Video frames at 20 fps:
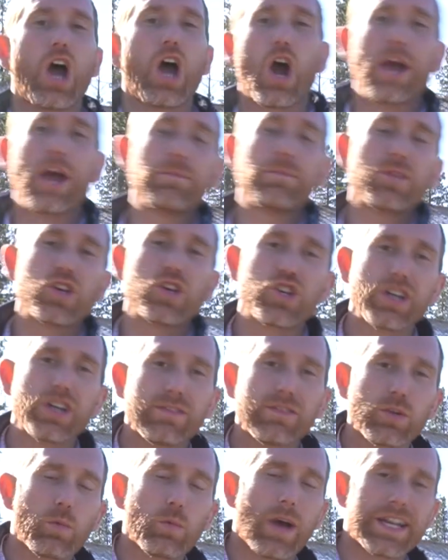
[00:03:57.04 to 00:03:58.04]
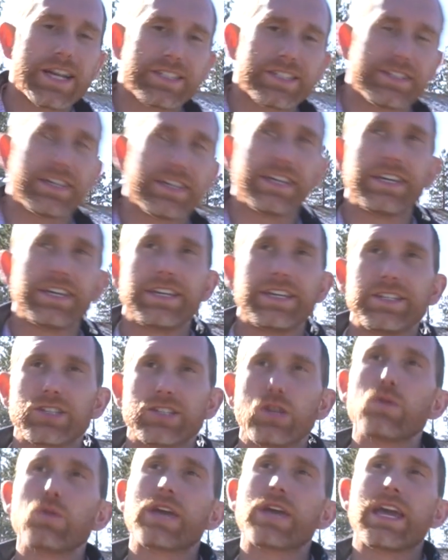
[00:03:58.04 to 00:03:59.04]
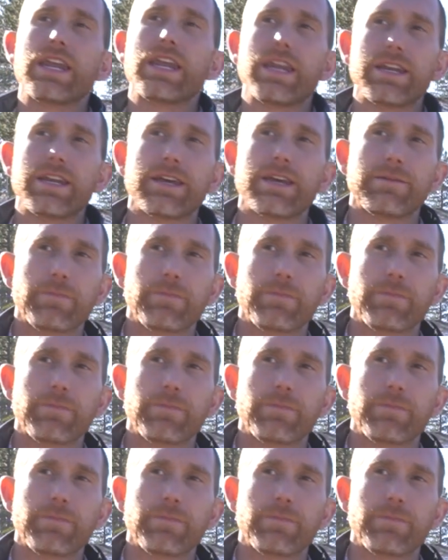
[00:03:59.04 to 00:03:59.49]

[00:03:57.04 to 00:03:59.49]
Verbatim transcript: All right, Shevlin West is located,